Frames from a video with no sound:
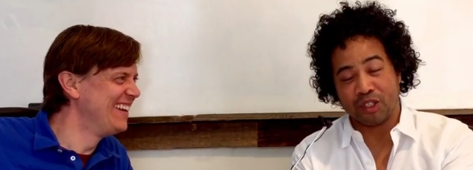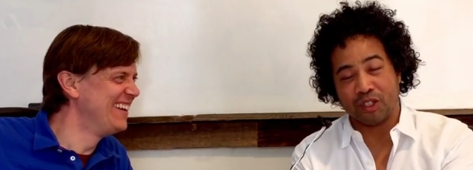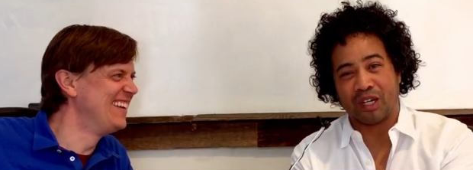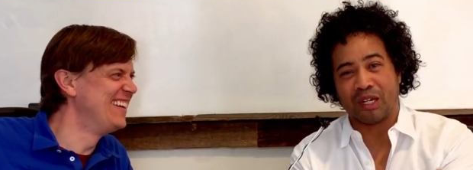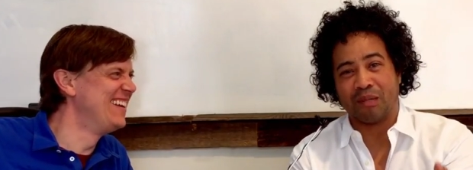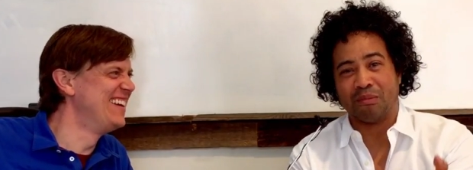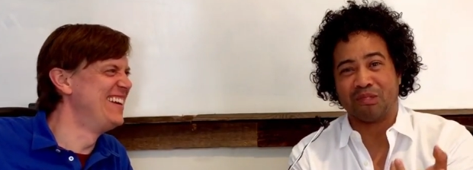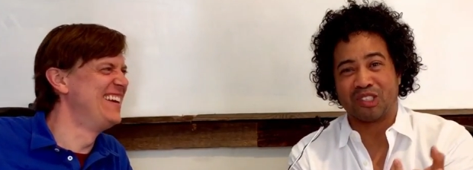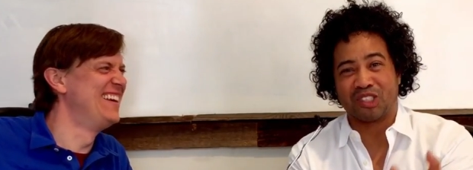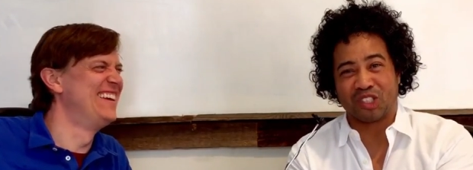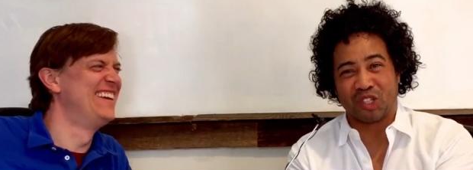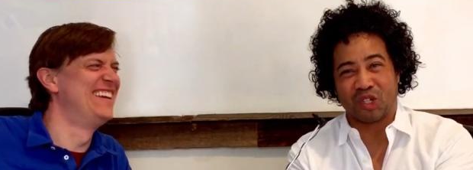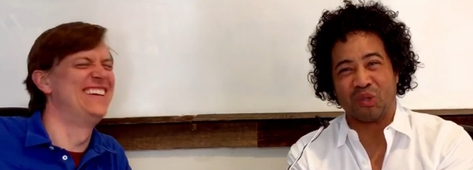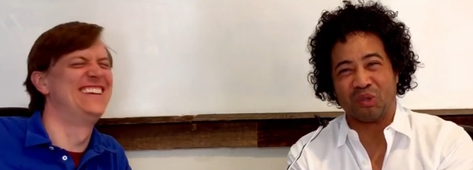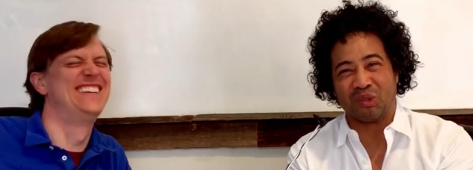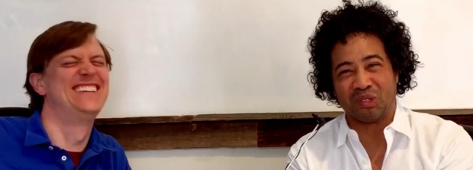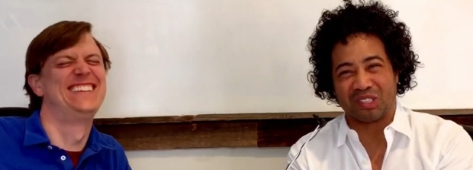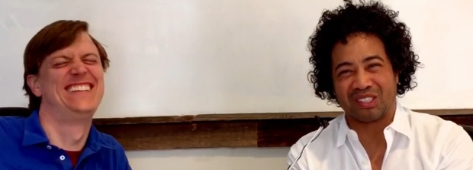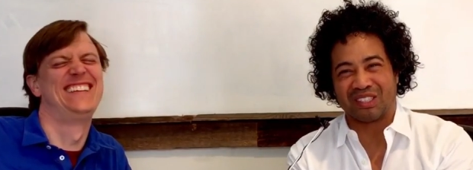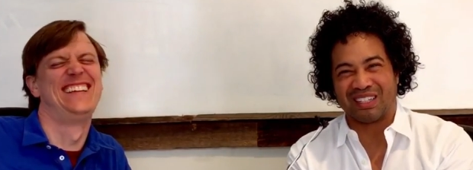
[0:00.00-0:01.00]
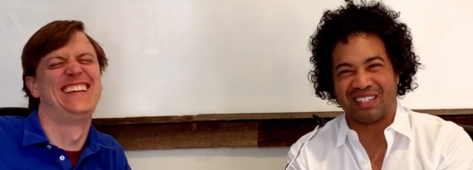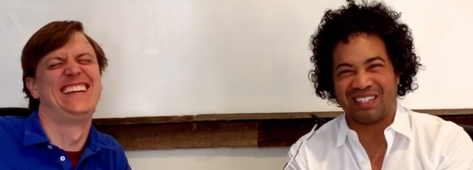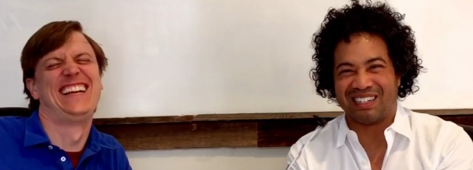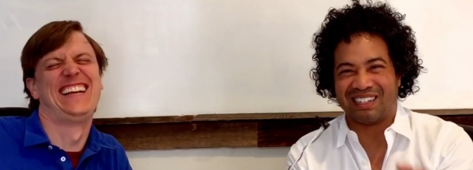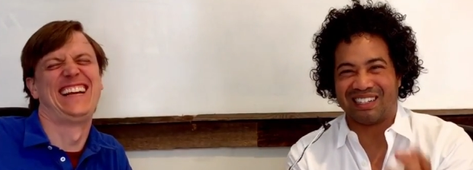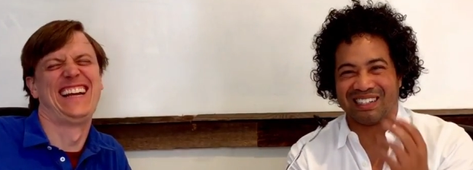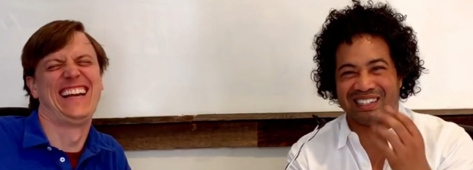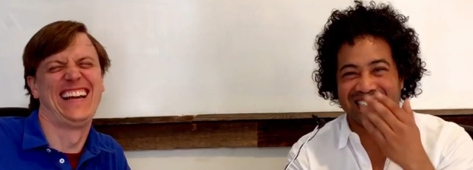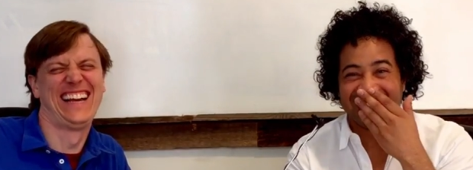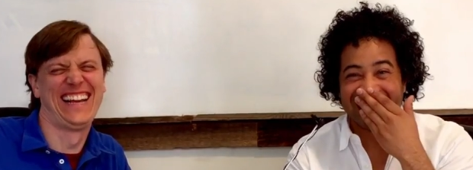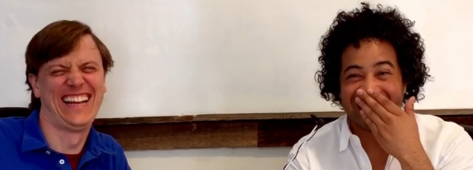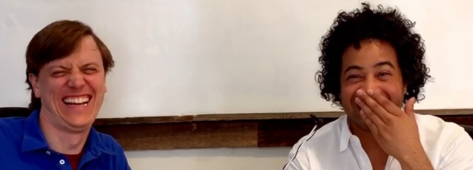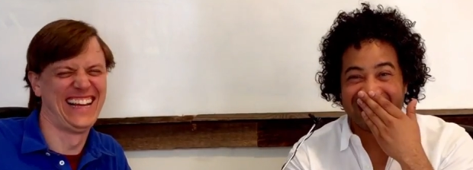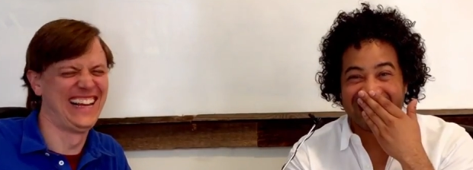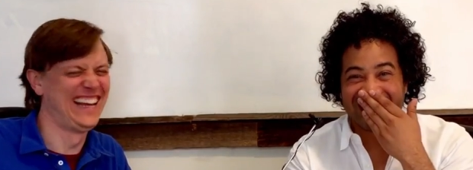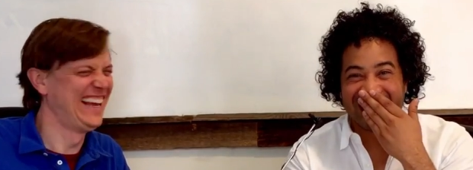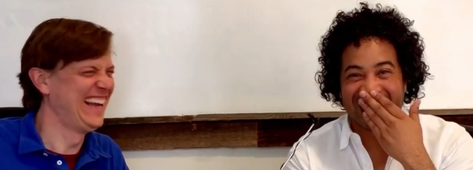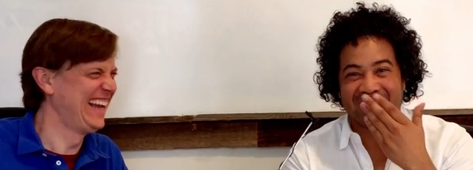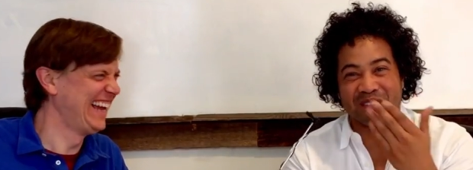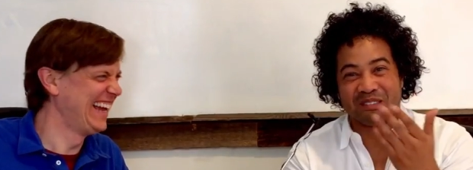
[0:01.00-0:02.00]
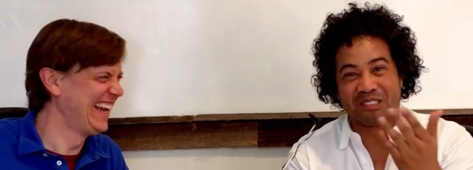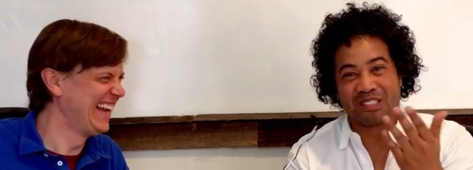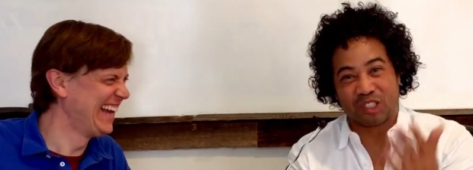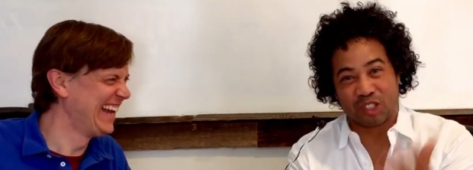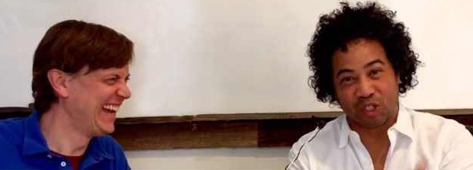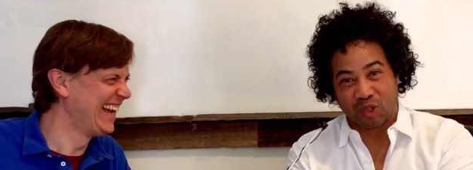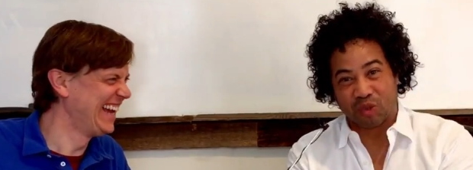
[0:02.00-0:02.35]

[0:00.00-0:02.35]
Speaker 1: I'm so ah, uh, it's so